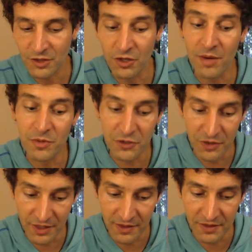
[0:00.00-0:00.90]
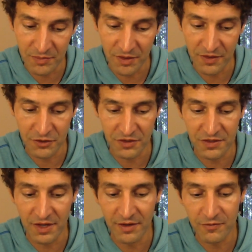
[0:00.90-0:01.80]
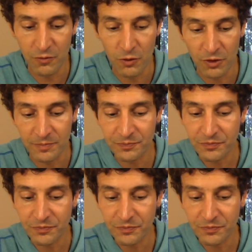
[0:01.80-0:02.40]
good opportunity this month I should say, for